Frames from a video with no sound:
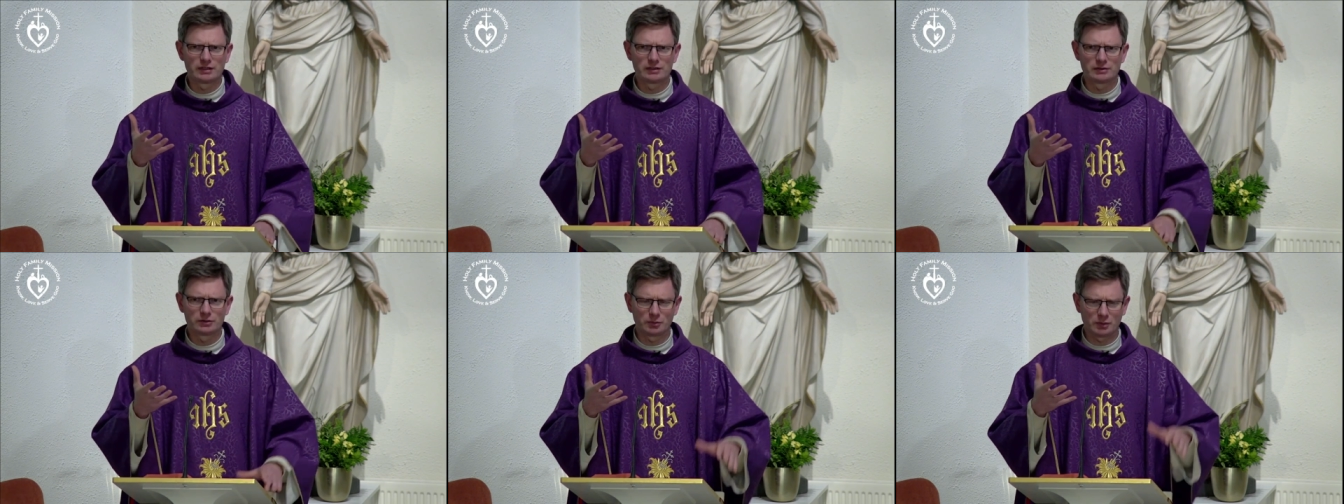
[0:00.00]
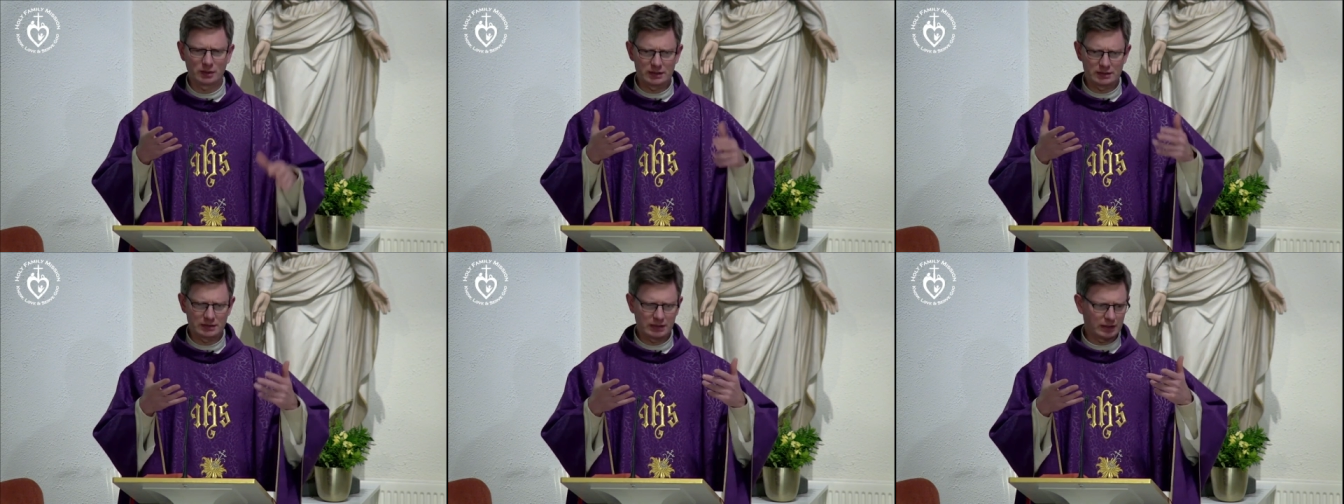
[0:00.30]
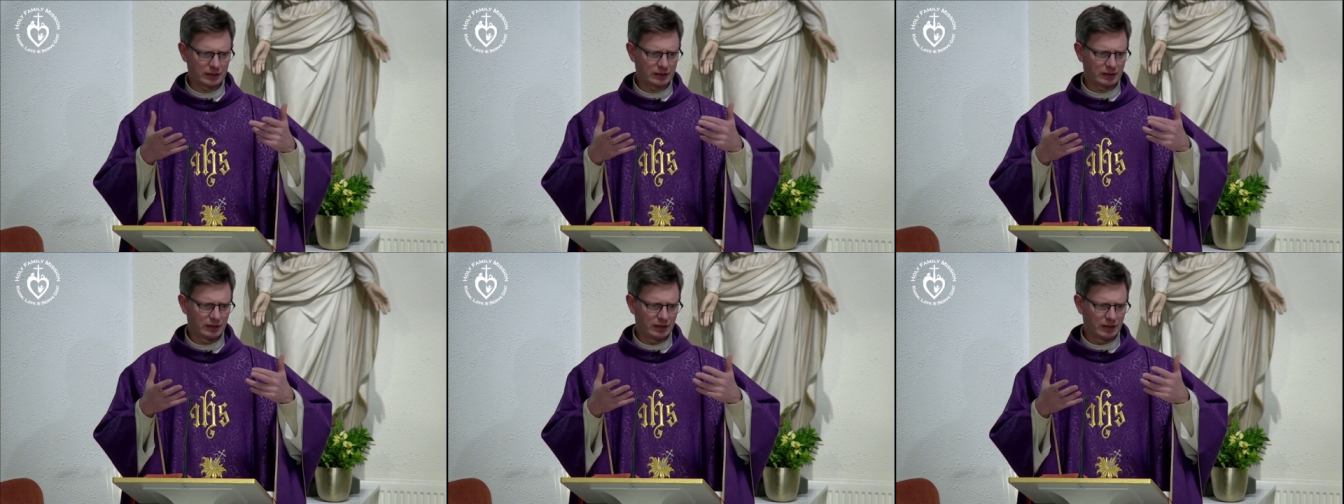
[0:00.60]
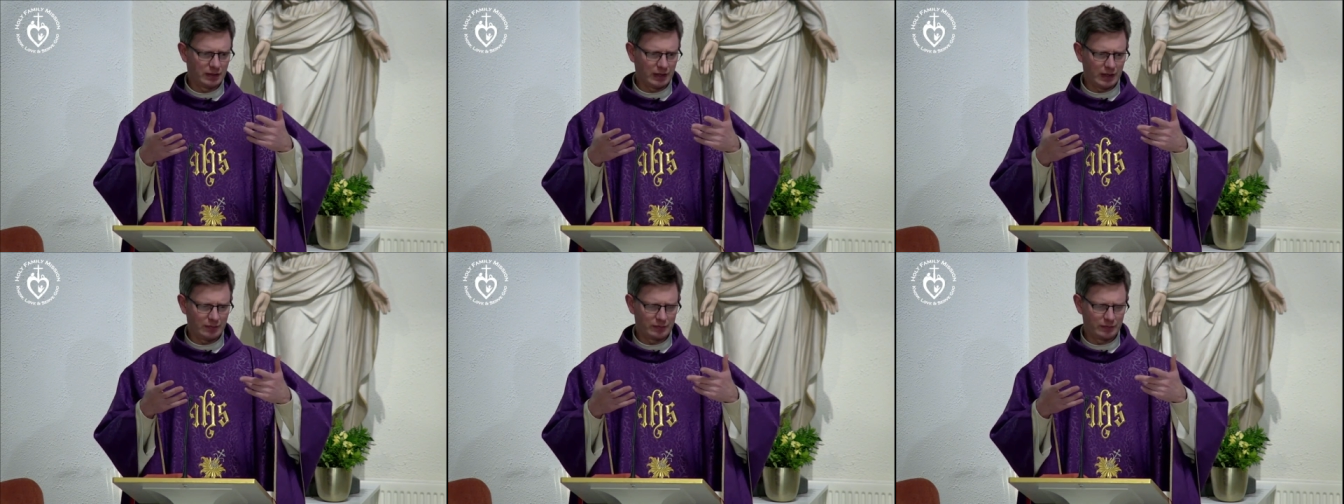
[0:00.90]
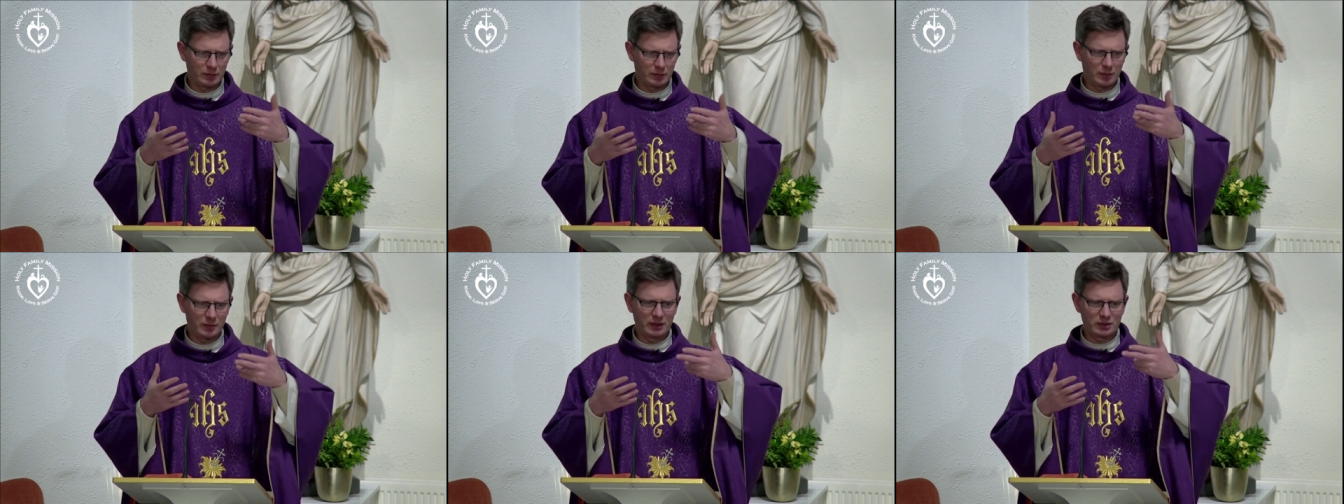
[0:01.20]
Otherwise, like every time
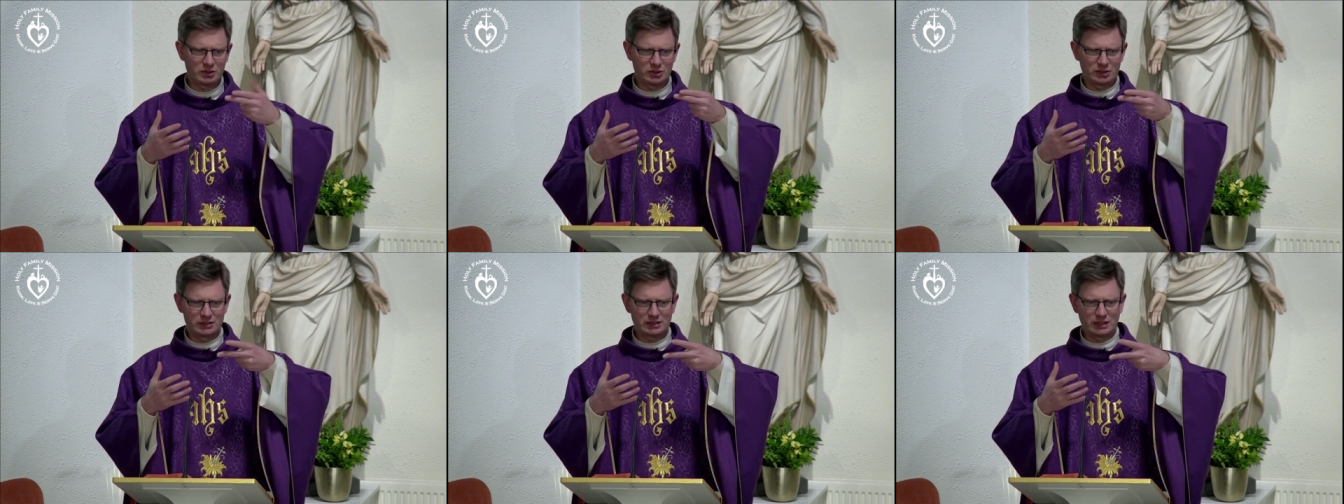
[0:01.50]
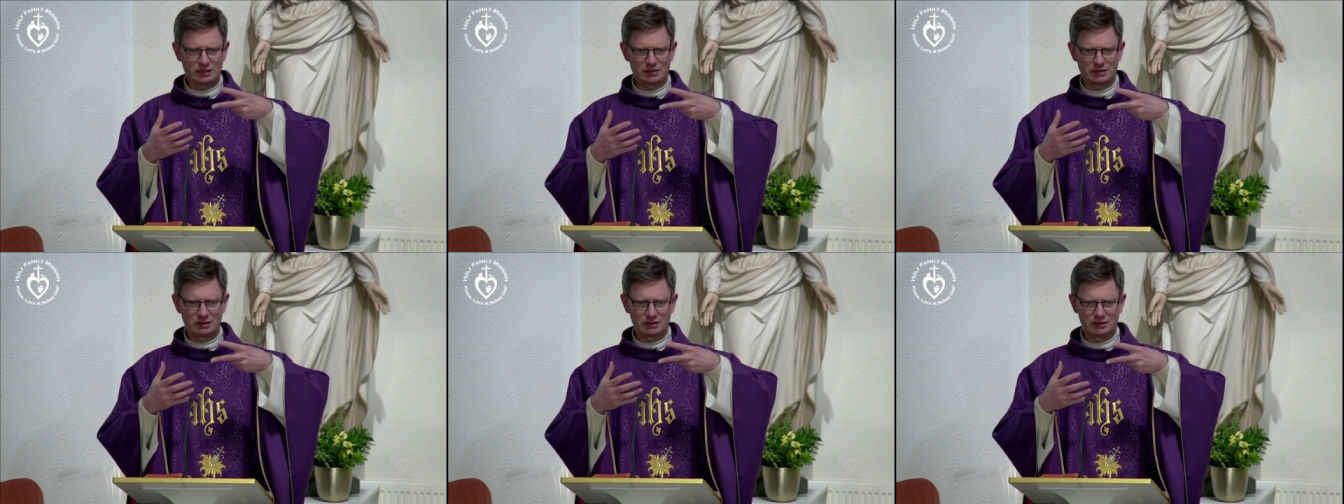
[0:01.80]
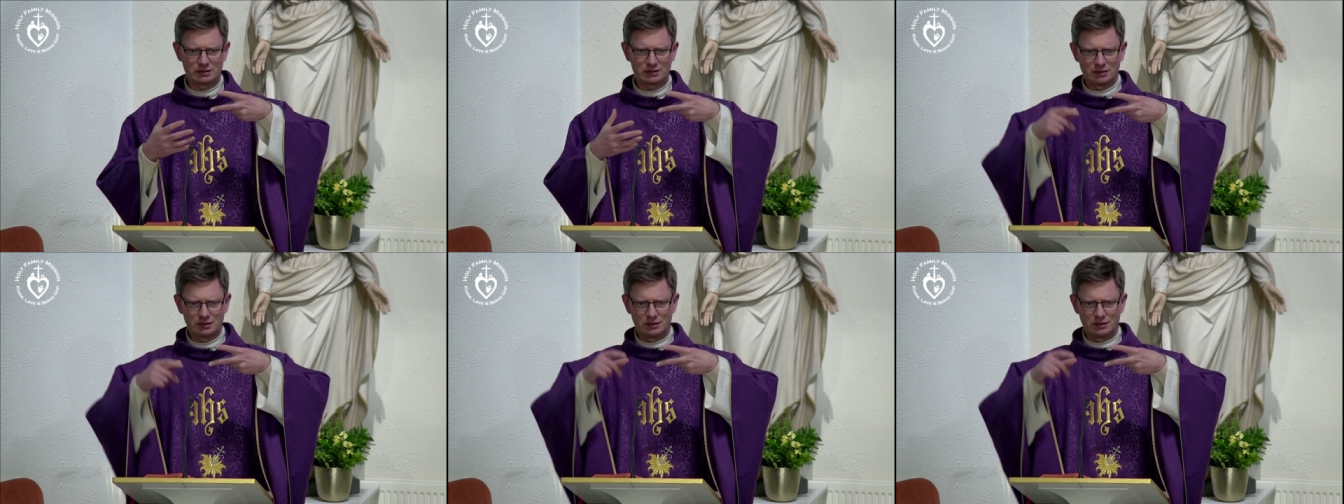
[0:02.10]
you mention a sentence,